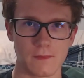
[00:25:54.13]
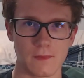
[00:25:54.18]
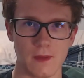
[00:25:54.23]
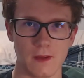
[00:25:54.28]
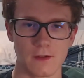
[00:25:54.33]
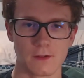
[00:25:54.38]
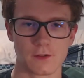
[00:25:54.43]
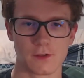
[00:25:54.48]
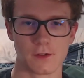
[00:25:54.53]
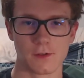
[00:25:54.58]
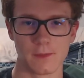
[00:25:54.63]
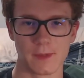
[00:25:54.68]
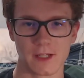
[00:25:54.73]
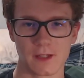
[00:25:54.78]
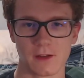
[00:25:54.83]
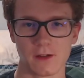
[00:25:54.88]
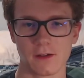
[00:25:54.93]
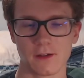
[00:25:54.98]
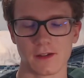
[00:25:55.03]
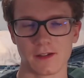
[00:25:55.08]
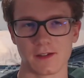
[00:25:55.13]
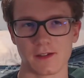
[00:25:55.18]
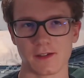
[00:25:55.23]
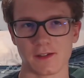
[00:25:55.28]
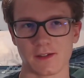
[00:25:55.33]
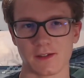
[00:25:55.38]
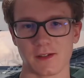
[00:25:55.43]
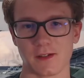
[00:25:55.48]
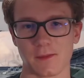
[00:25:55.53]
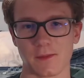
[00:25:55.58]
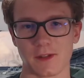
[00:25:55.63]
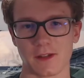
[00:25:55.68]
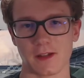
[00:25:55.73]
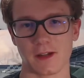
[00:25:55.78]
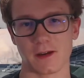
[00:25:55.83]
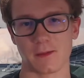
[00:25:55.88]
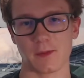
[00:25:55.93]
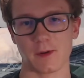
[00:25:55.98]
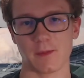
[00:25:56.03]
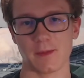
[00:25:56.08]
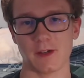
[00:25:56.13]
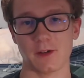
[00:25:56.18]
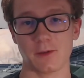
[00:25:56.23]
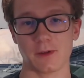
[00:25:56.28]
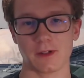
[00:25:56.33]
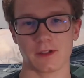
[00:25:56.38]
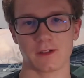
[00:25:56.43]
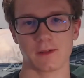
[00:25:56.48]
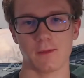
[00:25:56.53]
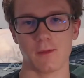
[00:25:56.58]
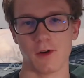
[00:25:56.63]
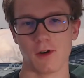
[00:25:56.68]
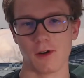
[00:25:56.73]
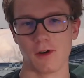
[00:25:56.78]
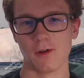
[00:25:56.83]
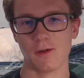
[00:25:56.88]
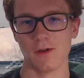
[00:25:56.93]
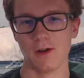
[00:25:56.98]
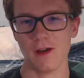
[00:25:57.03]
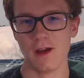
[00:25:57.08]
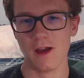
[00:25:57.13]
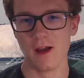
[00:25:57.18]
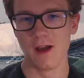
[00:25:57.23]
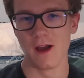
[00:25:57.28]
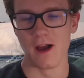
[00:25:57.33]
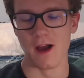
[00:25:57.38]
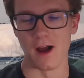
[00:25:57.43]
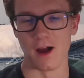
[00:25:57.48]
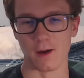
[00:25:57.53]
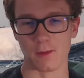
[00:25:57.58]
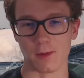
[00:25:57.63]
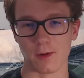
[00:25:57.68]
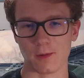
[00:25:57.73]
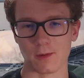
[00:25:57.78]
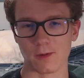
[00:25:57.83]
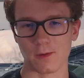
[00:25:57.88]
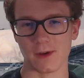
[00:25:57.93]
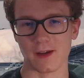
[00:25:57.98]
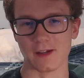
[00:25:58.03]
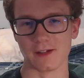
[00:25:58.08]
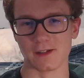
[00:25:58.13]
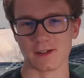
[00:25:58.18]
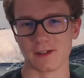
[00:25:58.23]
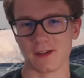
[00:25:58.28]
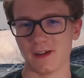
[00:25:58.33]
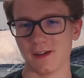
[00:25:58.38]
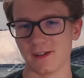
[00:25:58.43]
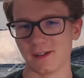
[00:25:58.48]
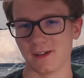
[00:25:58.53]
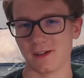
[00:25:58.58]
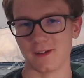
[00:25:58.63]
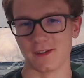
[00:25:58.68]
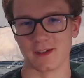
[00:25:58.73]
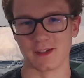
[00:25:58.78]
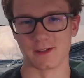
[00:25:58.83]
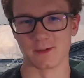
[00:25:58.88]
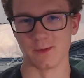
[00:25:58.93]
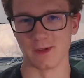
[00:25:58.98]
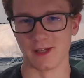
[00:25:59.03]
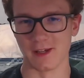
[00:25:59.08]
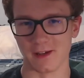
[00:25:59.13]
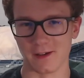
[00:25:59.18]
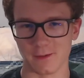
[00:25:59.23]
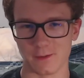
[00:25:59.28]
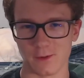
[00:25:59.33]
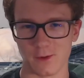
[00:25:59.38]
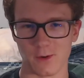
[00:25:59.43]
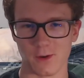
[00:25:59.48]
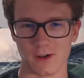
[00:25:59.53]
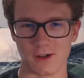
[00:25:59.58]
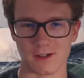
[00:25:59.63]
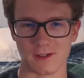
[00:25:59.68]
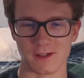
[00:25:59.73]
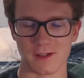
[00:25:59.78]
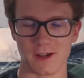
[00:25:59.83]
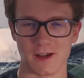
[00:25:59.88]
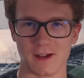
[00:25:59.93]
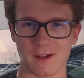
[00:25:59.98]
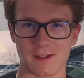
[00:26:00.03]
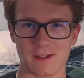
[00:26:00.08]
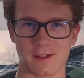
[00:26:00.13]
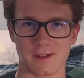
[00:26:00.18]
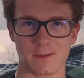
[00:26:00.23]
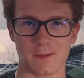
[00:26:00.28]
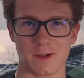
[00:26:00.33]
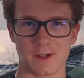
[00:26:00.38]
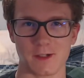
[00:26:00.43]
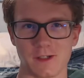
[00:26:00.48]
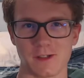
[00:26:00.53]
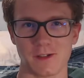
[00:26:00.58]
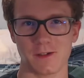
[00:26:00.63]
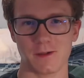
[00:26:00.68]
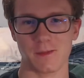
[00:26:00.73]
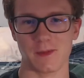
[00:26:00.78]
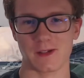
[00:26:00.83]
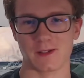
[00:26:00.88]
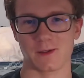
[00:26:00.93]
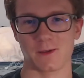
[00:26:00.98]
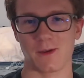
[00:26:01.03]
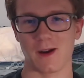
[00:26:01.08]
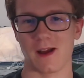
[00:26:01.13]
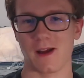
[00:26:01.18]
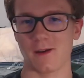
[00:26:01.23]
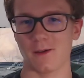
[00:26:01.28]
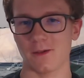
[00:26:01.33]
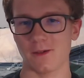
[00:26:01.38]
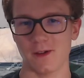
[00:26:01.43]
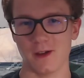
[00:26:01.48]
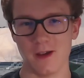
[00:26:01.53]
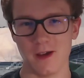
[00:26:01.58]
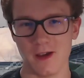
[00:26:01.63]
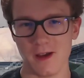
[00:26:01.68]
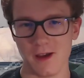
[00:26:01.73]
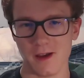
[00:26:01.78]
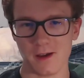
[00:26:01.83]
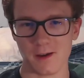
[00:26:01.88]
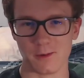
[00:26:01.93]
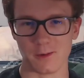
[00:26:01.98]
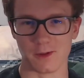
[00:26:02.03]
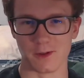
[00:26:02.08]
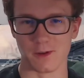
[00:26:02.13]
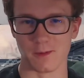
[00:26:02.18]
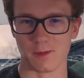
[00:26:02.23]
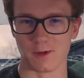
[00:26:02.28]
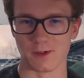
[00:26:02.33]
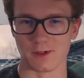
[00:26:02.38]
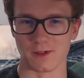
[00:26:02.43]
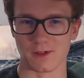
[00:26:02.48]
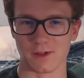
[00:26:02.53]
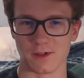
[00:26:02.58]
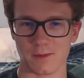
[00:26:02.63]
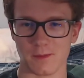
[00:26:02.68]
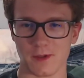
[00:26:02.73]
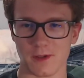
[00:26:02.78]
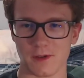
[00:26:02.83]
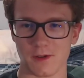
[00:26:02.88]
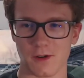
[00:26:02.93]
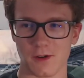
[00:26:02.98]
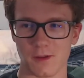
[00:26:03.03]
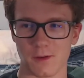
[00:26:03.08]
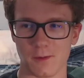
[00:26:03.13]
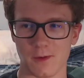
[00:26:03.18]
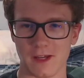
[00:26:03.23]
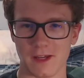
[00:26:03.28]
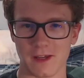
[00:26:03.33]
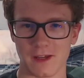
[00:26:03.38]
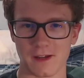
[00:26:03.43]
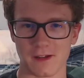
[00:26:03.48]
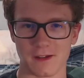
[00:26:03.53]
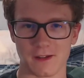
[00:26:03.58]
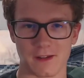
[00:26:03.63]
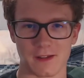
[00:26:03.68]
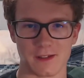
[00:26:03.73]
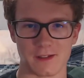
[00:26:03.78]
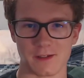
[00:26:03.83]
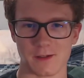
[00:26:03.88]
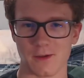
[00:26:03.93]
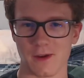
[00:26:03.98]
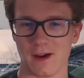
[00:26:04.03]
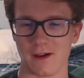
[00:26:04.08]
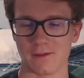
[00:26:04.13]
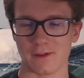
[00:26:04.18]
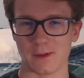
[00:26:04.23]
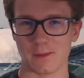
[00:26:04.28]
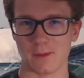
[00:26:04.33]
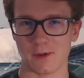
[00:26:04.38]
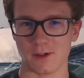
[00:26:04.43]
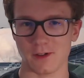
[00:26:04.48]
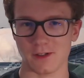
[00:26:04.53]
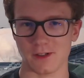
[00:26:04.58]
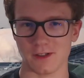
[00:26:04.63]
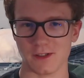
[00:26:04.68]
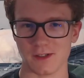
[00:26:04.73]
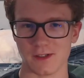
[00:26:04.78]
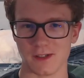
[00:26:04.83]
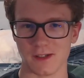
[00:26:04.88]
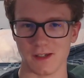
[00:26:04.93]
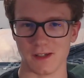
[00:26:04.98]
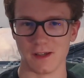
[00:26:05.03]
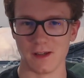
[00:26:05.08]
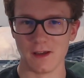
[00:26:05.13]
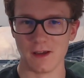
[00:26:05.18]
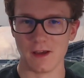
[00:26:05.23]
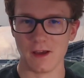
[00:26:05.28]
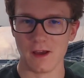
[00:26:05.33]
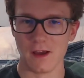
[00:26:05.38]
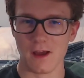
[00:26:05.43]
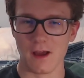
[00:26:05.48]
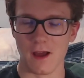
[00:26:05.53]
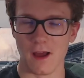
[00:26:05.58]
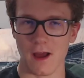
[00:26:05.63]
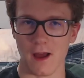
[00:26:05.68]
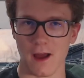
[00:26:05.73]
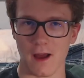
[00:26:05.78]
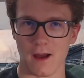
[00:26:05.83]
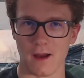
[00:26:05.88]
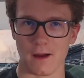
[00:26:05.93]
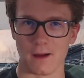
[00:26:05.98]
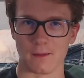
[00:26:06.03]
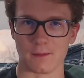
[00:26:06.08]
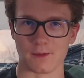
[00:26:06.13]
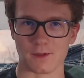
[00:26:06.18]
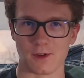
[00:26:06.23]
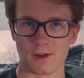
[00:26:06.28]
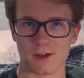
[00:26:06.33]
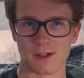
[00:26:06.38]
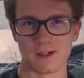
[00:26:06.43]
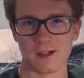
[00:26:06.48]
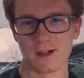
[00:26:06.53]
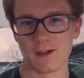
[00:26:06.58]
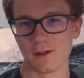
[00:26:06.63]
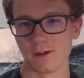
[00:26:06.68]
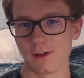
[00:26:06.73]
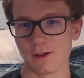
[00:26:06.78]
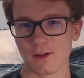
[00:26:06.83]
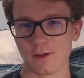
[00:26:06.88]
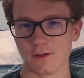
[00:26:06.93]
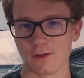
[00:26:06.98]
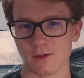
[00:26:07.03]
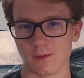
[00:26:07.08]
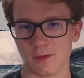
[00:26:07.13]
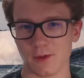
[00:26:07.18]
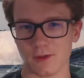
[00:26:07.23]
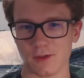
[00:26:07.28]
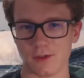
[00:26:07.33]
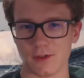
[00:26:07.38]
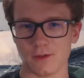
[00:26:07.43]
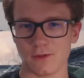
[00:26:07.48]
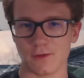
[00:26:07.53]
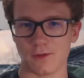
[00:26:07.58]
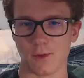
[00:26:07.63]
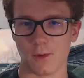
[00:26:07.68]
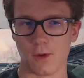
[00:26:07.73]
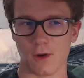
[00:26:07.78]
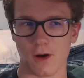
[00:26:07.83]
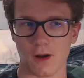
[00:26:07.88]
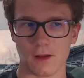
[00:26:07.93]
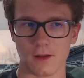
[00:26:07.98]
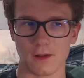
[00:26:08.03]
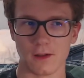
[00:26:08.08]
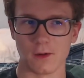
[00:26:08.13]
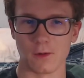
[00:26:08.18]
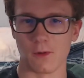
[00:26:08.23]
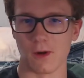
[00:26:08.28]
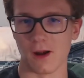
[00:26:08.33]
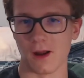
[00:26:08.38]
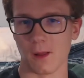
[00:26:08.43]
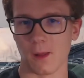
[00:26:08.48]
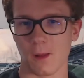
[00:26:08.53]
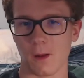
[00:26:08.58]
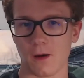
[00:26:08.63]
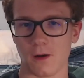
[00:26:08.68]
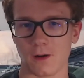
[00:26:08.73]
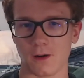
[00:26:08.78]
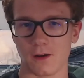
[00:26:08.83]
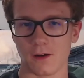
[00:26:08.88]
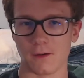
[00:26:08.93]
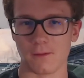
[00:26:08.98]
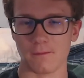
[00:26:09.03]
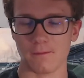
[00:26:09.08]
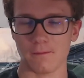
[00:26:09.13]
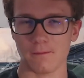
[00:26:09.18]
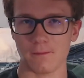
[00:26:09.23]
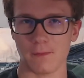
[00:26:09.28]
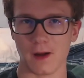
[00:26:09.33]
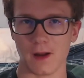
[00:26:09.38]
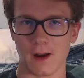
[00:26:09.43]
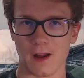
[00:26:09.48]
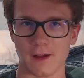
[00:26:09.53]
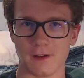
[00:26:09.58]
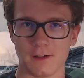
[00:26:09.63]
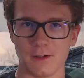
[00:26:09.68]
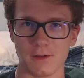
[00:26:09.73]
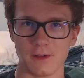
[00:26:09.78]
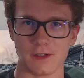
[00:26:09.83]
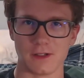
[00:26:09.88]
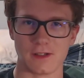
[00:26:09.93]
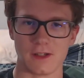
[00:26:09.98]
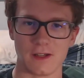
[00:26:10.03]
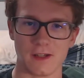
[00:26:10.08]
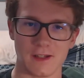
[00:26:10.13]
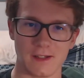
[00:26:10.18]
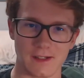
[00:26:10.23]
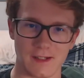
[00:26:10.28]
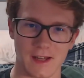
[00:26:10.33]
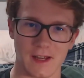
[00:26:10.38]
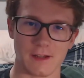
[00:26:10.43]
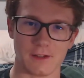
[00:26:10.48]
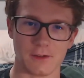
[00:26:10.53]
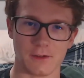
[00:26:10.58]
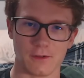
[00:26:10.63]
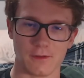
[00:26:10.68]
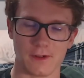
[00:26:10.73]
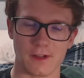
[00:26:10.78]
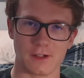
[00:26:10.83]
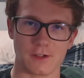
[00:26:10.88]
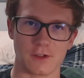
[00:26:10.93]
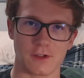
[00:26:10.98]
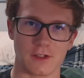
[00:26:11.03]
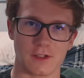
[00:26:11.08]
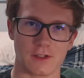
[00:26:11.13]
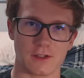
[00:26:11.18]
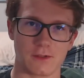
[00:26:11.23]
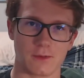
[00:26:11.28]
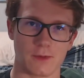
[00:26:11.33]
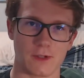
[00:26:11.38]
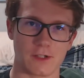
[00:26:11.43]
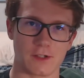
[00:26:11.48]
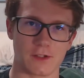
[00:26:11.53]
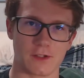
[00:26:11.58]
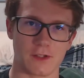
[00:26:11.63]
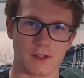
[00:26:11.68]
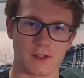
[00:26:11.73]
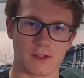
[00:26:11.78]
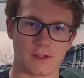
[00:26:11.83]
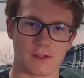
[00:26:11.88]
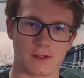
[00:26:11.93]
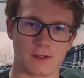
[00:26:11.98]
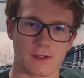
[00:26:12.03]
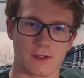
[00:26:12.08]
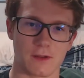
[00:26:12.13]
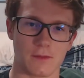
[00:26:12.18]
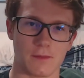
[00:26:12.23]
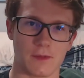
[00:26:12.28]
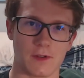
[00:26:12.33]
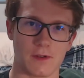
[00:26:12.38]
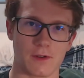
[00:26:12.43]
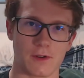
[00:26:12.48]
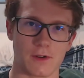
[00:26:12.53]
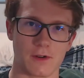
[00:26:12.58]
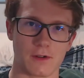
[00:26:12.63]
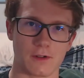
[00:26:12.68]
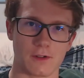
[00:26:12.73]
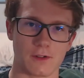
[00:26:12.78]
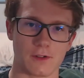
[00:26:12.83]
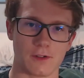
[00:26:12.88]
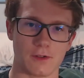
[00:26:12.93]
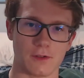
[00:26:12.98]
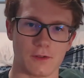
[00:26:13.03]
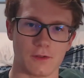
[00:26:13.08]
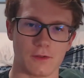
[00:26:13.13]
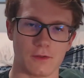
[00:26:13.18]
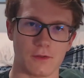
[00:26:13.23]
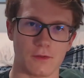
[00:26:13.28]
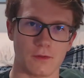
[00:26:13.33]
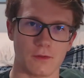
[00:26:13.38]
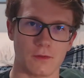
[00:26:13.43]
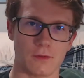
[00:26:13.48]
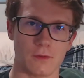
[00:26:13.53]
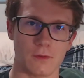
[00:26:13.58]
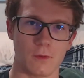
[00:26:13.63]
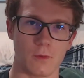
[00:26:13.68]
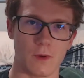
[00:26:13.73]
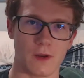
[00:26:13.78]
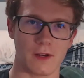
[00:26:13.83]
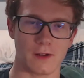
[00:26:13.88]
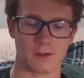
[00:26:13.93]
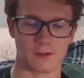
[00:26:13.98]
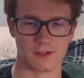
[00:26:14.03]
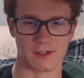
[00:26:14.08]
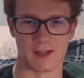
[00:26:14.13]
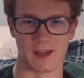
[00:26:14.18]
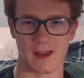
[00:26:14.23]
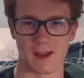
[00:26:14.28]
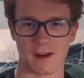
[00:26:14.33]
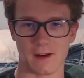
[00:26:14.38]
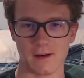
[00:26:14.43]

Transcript: So to be clear, this isn't something that I'm going to be doing tomorrow. I'll probably wait until next weekend, of course, as it's much to mess around with your personal computer on the weekend unless you have an emergency. So I'll continue to use Ubuntu for a little while longer, but I do intend to eventually switch this computer to Windows again.